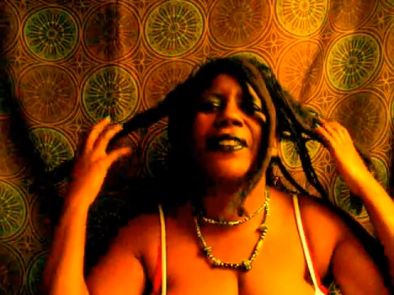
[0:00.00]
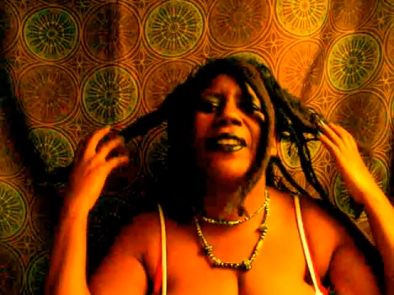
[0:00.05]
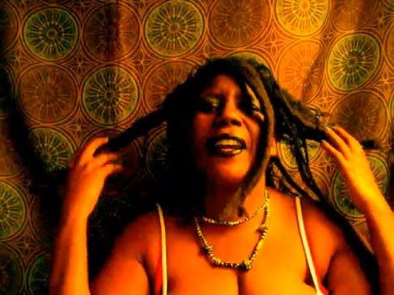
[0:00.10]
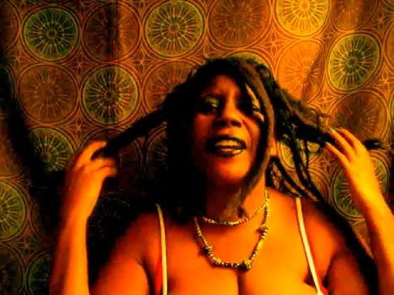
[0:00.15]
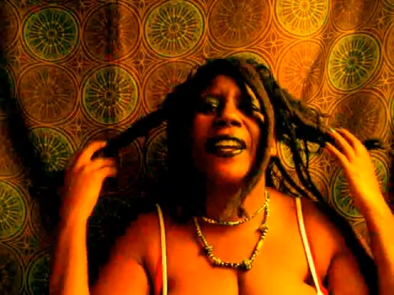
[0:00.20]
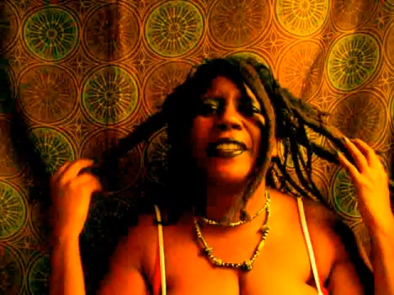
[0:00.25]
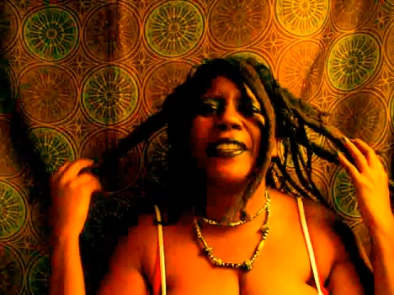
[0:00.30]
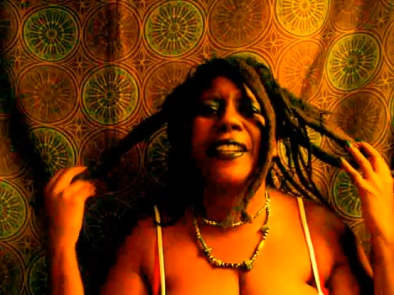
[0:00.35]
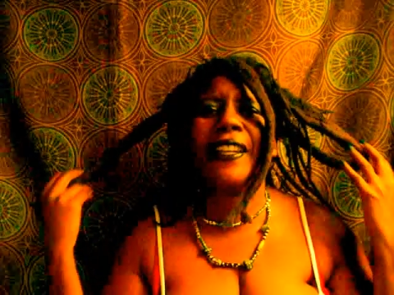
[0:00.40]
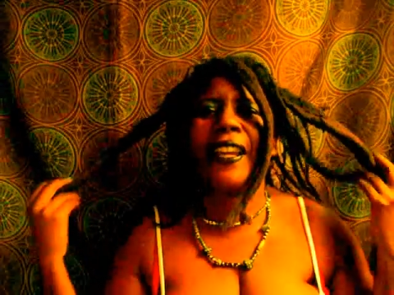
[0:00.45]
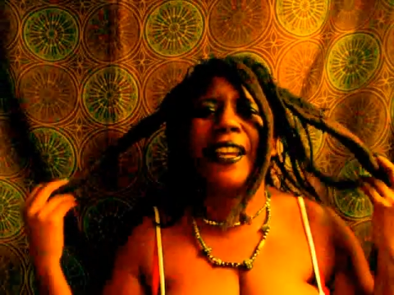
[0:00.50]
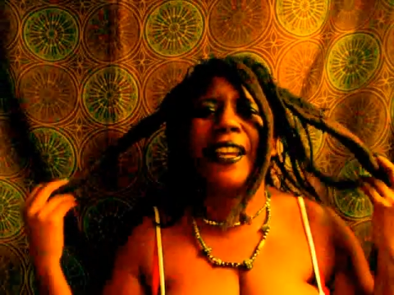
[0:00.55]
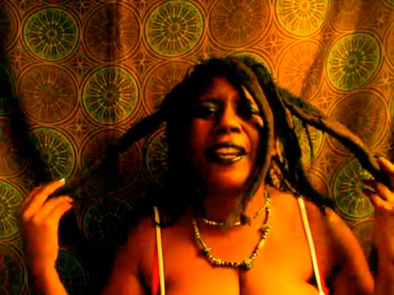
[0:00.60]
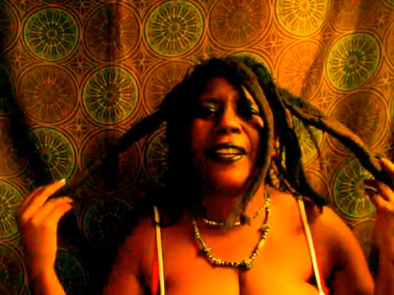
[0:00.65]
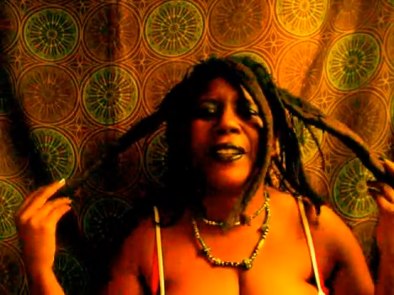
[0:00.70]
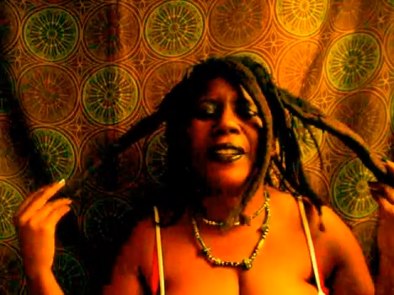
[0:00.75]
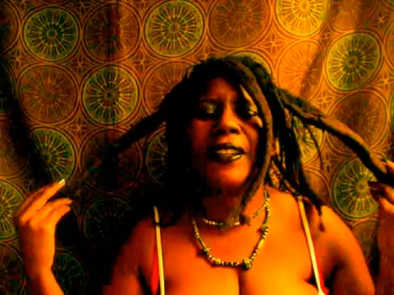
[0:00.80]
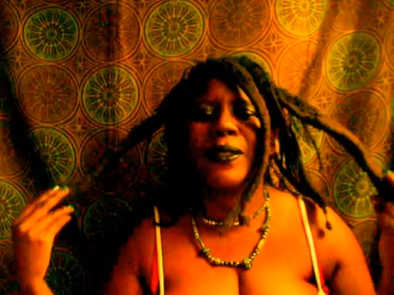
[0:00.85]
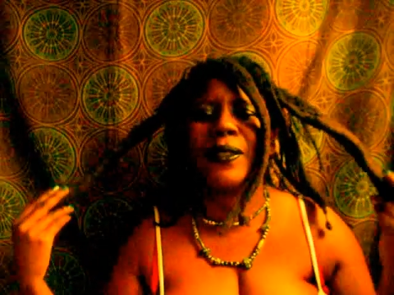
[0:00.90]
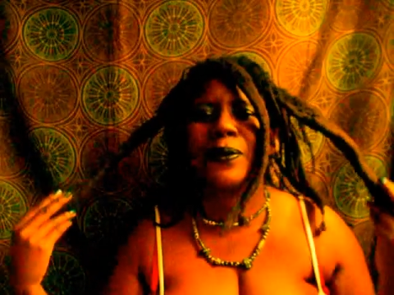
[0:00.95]

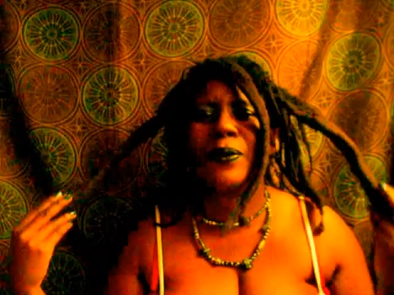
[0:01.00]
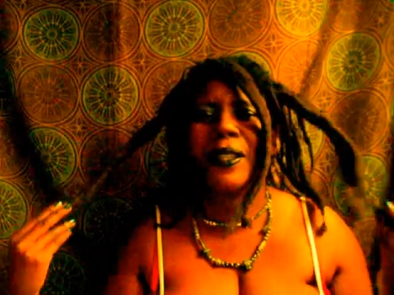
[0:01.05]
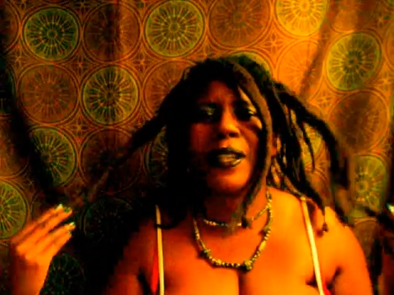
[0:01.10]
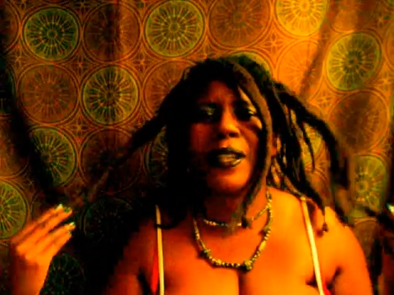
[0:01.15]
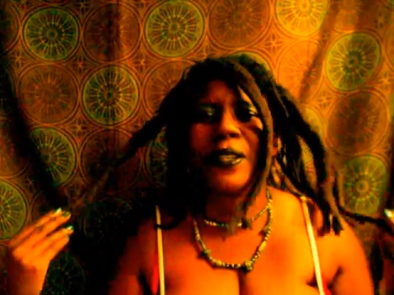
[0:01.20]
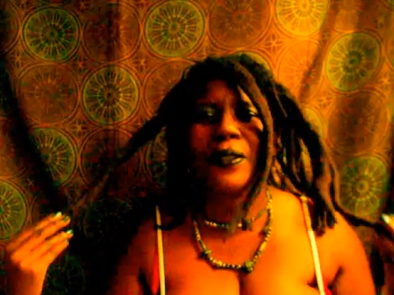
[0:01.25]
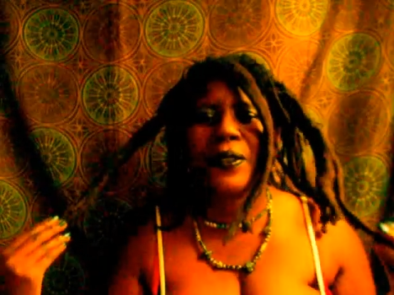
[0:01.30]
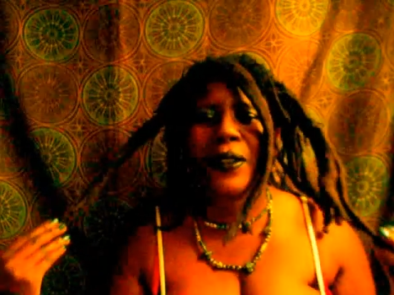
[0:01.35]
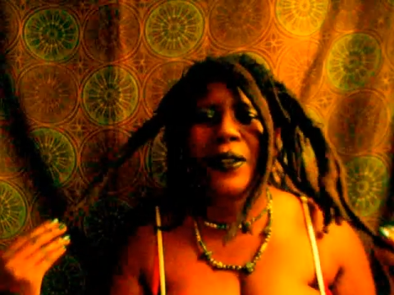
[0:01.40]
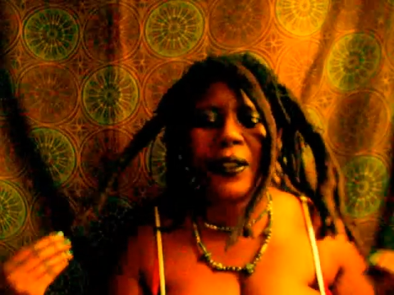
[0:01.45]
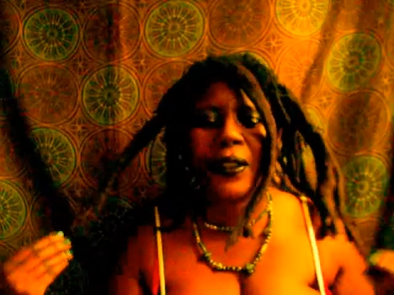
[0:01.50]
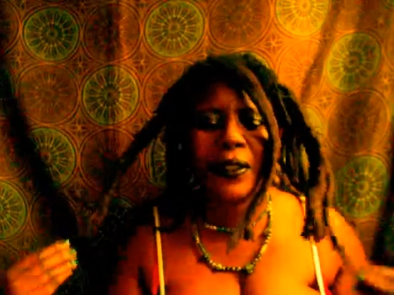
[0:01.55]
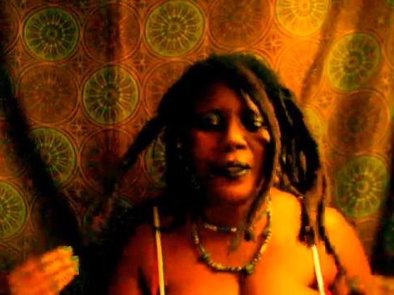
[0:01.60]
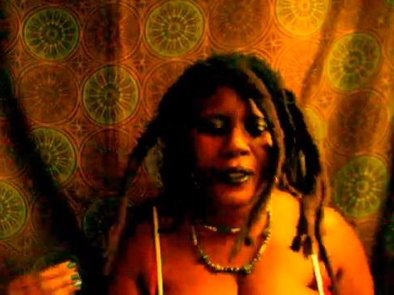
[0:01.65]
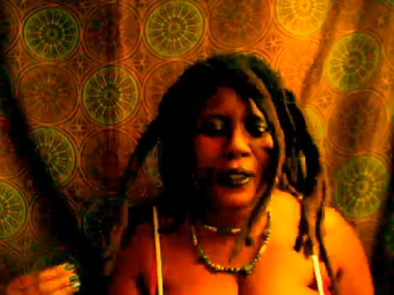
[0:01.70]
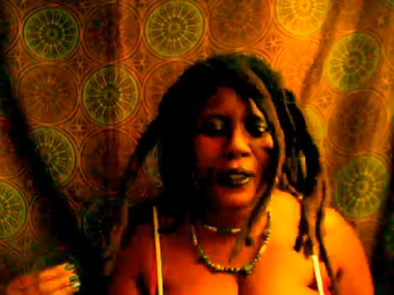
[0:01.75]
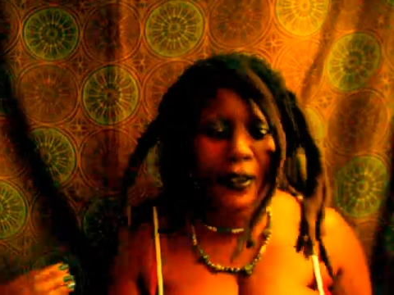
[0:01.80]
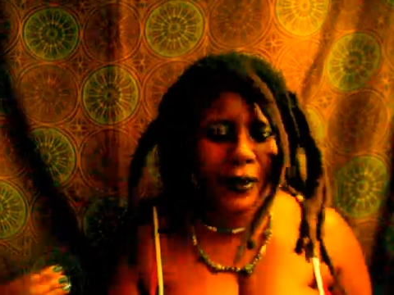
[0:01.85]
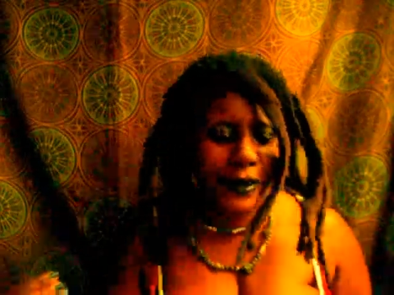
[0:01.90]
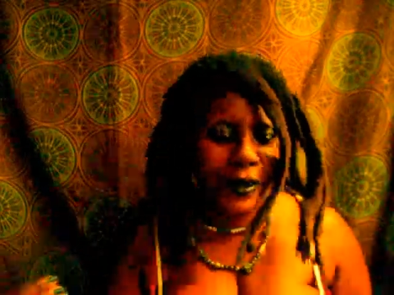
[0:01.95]
ninety-eight is when I started
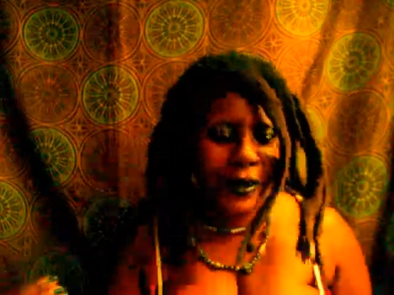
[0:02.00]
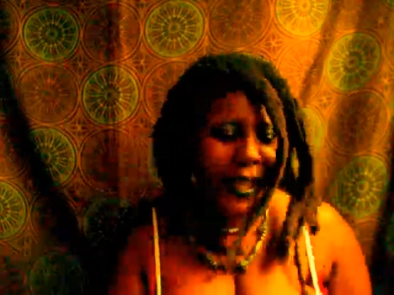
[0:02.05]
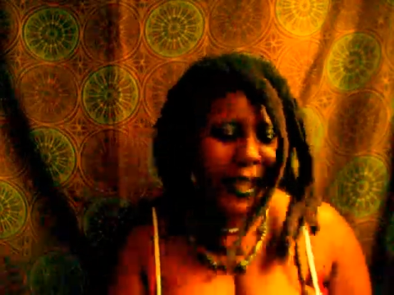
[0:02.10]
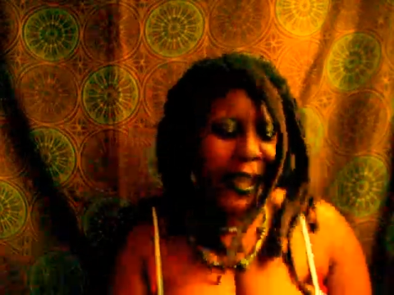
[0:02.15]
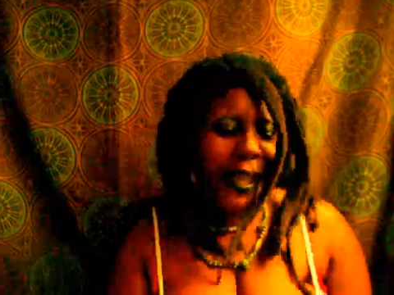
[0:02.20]
these.